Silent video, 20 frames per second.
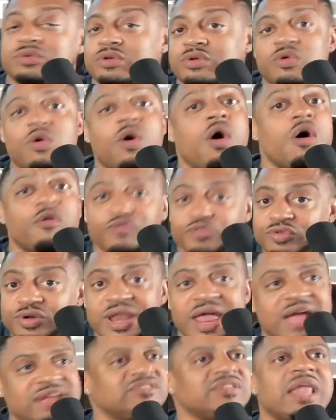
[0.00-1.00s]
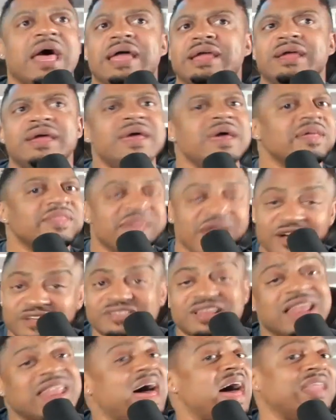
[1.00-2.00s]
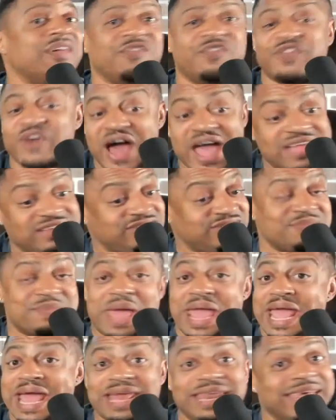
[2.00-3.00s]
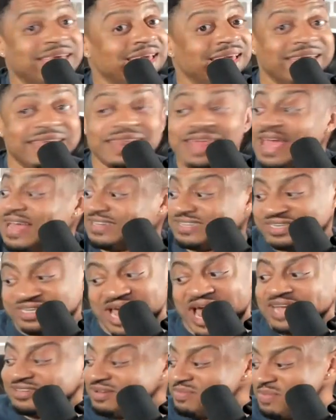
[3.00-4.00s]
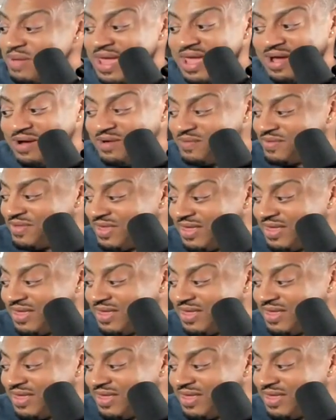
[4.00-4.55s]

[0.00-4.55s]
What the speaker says: Crawford next. Like, there's a lot of fights, man. Hit the Tyson Bell.